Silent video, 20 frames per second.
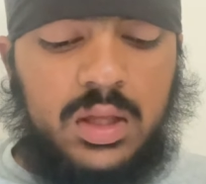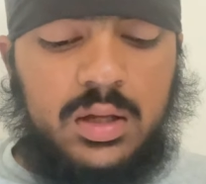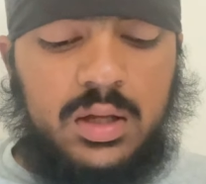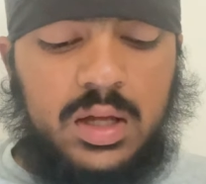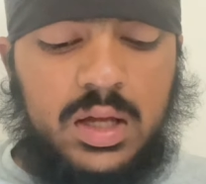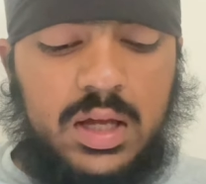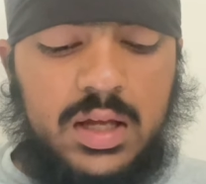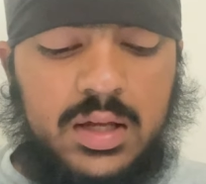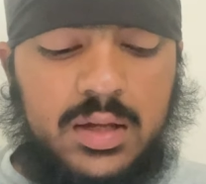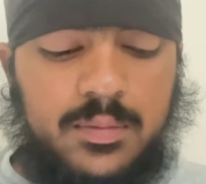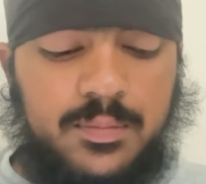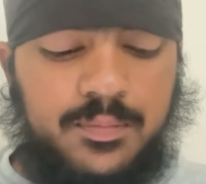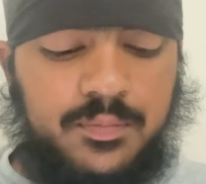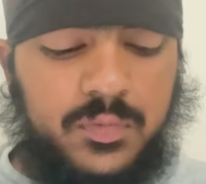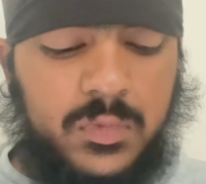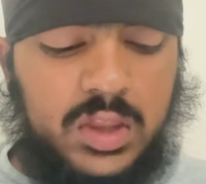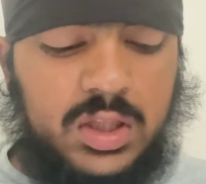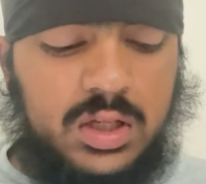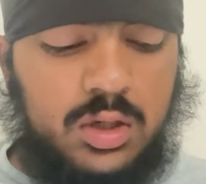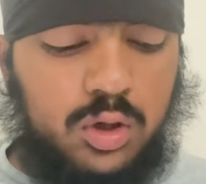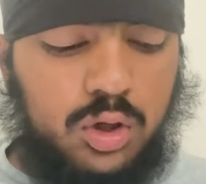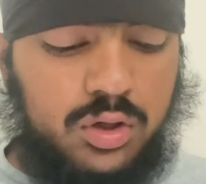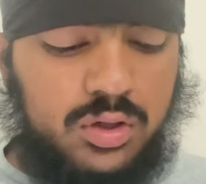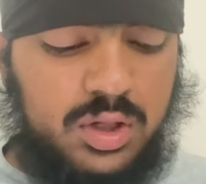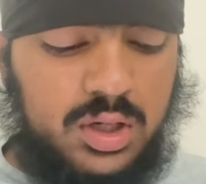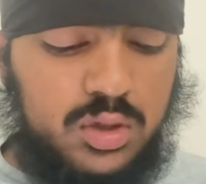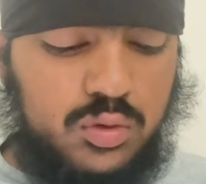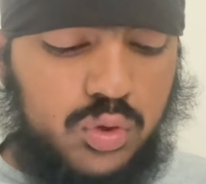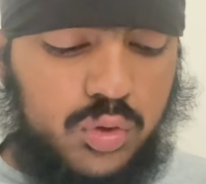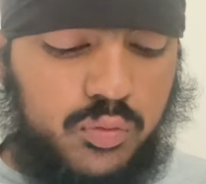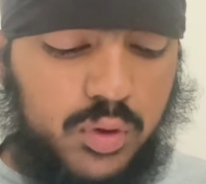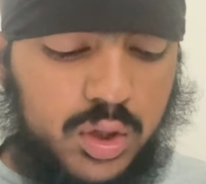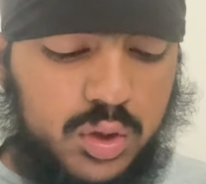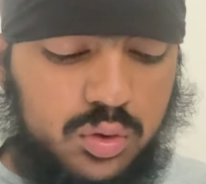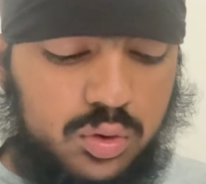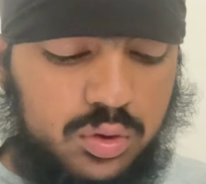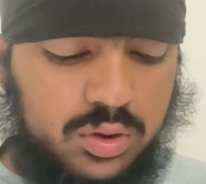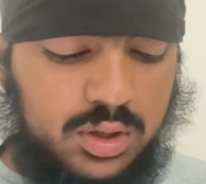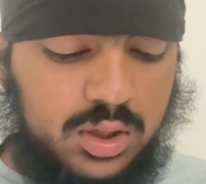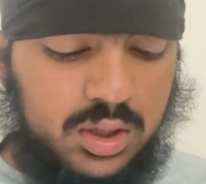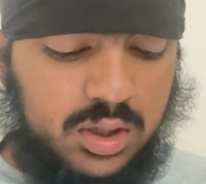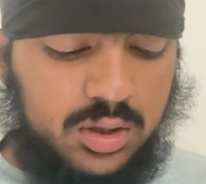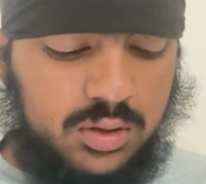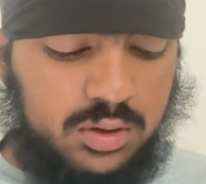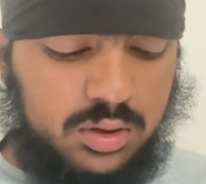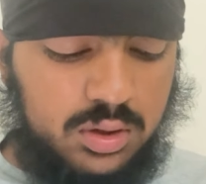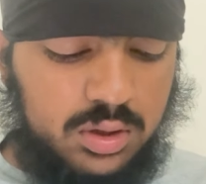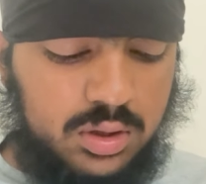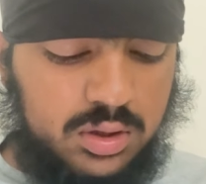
um, De Jong's injury record this